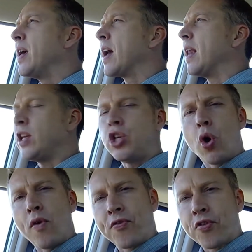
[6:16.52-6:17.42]
Unless you
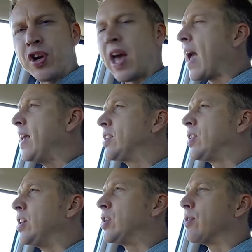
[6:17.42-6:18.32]
opt for an
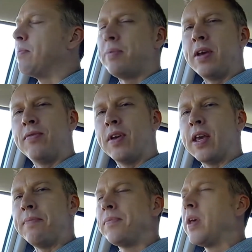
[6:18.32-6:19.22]
8-seater
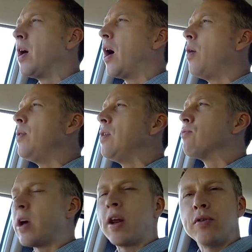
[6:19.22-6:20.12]
MPV, only
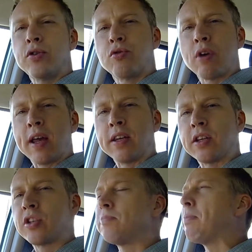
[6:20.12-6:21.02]
Renault's Grand
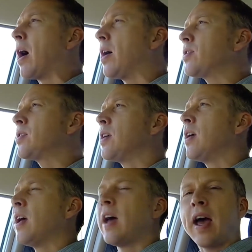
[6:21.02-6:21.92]
Espace
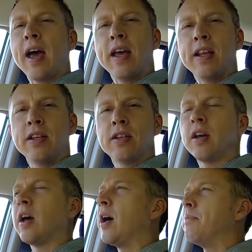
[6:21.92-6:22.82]
and
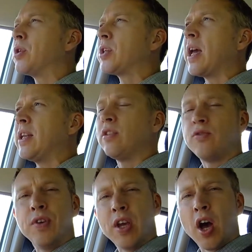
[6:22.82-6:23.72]
Mercedes
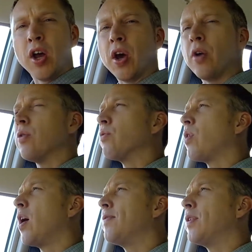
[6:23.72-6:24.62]
Viano
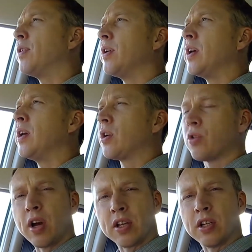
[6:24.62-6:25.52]
rival the
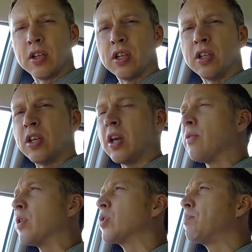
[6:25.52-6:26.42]
Chrysler's
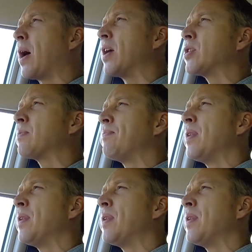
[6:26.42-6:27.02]
interior space.